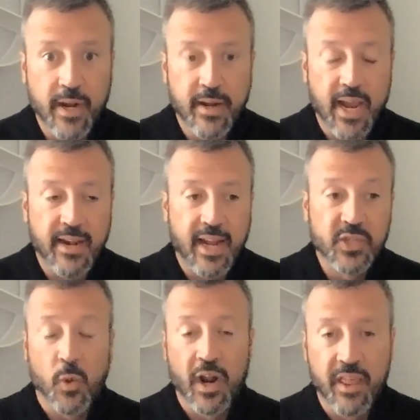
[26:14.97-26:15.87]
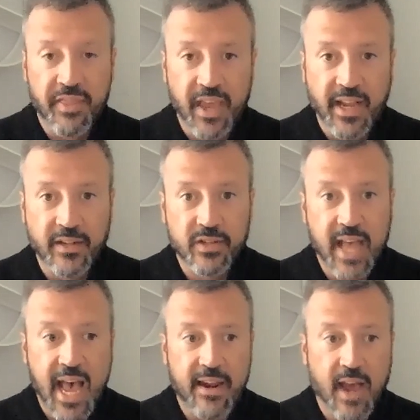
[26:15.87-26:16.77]
and that's one of the things
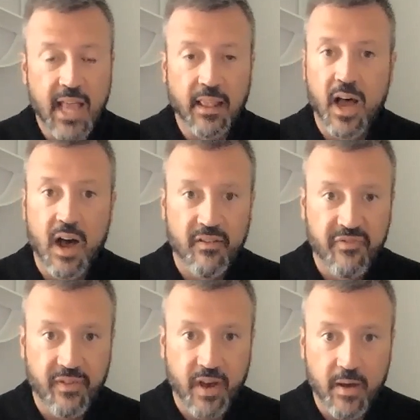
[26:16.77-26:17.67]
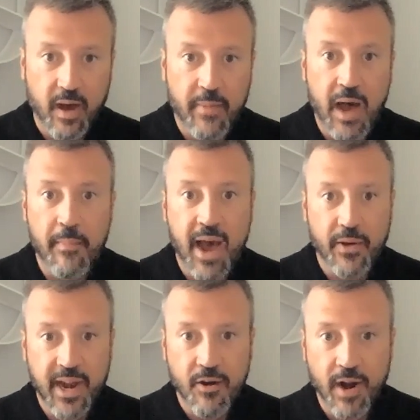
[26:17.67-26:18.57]
that I love about
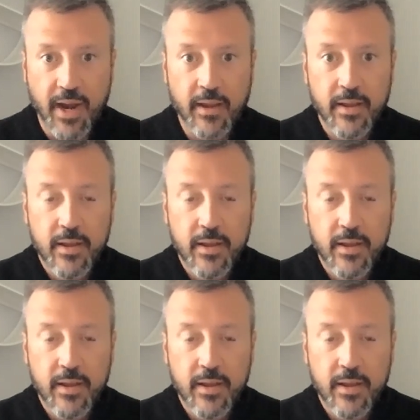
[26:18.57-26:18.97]
mountaineering